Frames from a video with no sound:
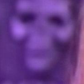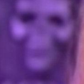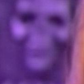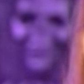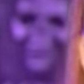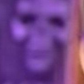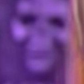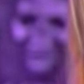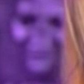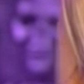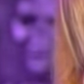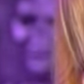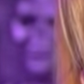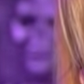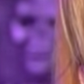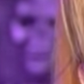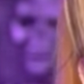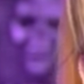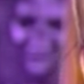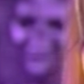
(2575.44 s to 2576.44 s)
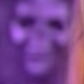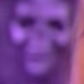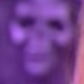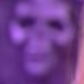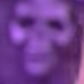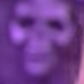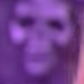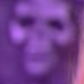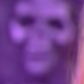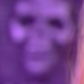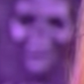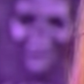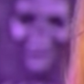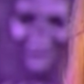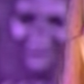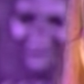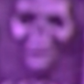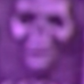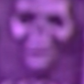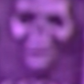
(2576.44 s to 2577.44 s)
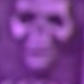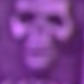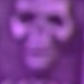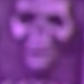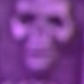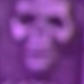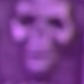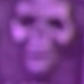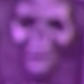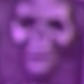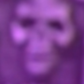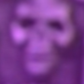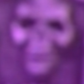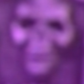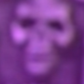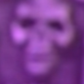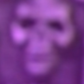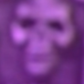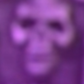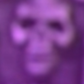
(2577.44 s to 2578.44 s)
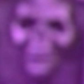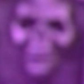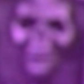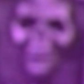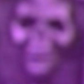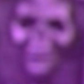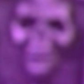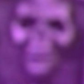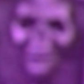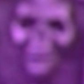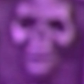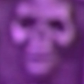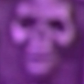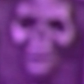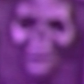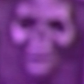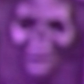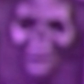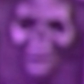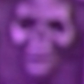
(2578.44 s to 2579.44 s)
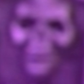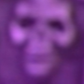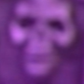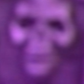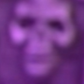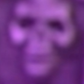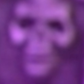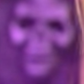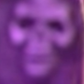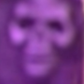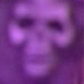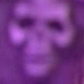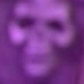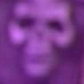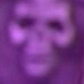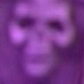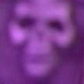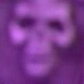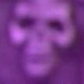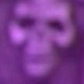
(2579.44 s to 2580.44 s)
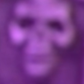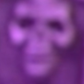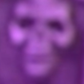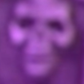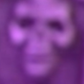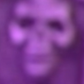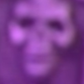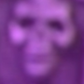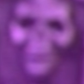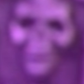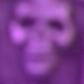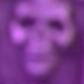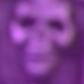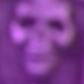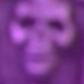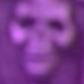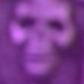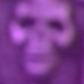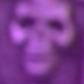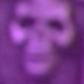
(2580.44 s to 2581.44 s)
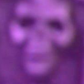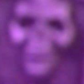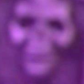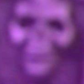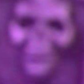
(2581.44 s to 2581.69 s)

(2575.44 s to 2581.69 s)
[no speech]